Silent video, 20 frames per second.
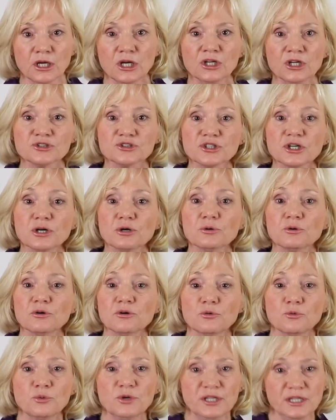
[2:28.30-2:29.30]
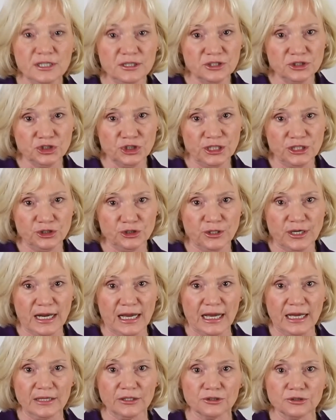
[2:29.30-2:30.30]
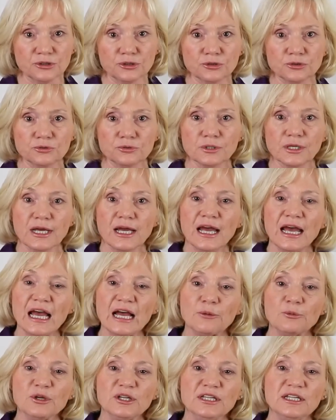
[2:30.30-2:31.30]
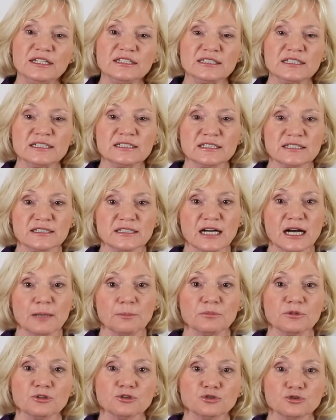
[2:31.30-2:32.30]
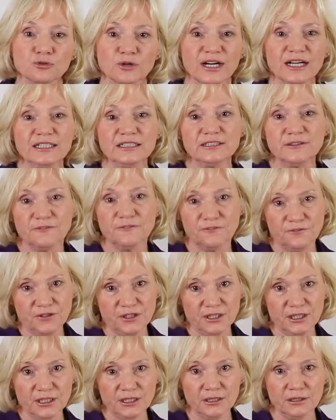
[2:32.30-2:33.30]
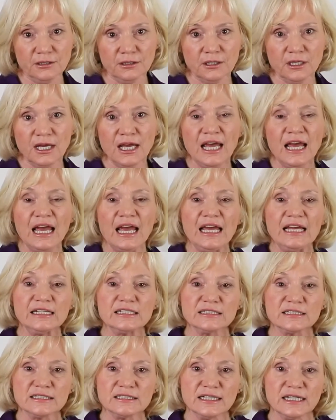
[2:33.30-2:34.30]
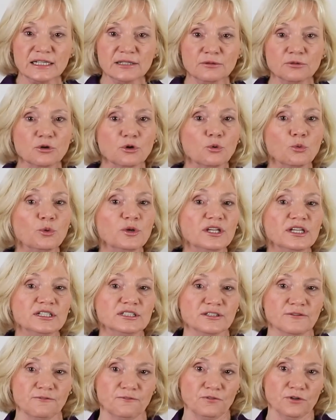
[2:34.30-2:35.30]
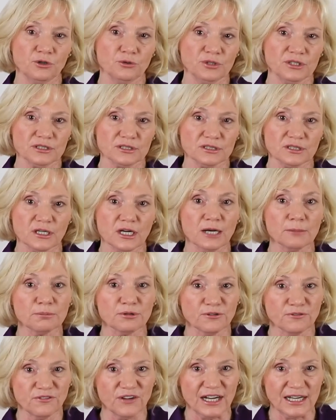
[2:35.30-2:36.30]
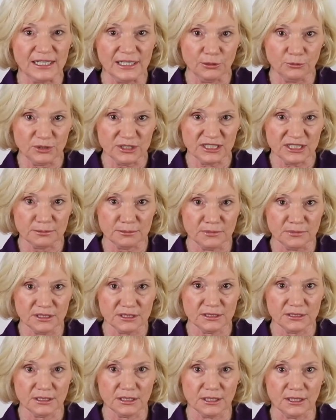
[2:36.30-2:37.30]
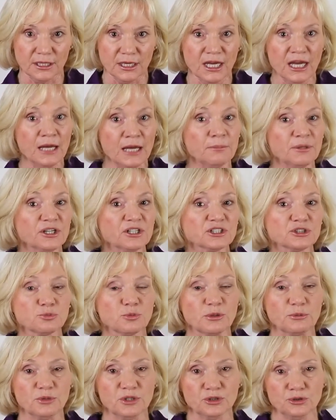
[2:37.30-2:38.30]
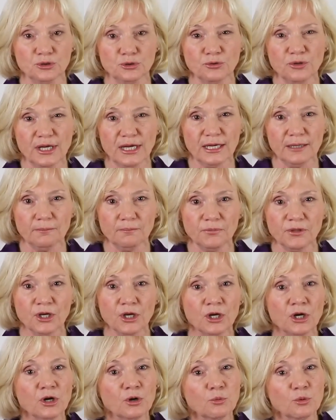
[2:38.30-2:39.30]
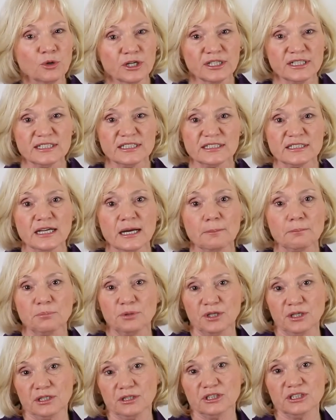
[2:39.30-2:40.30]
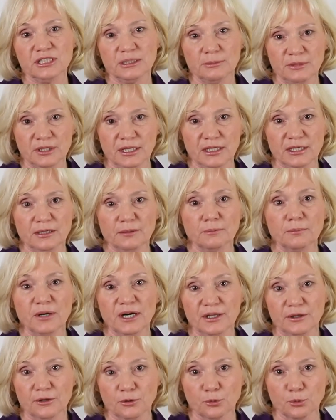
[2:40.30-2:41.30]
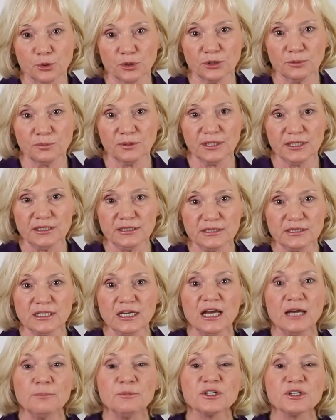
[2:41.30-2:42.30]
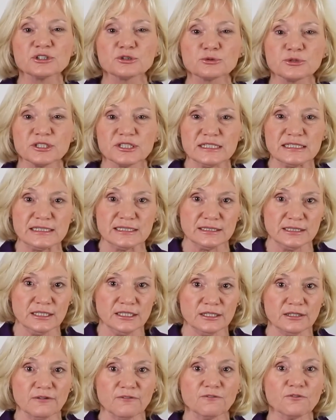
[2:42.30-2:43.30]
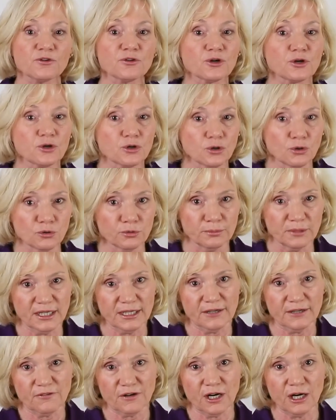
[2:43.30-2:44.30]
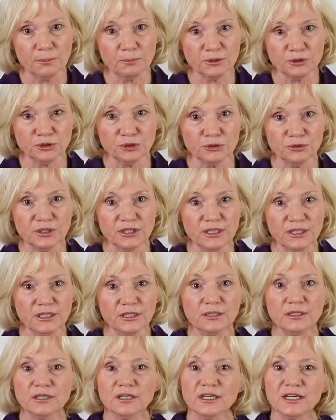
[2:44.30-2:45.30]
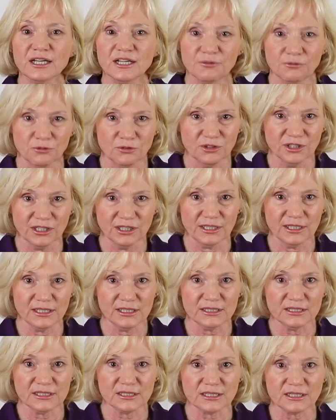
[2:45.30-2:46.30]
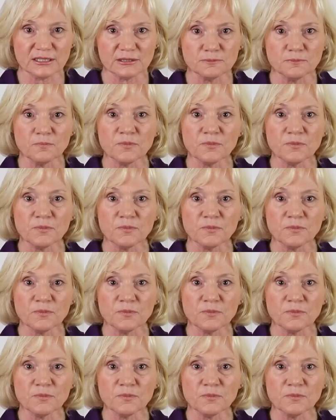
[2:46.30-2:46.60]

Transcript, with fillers: So we need to change our attitude and we need to stop trying to fit in and instead we need to focus on providing what's missing because when we do that, we're going to stop being intimidated by their workplace because we're going to see it for the goldmine of opportunity it really is.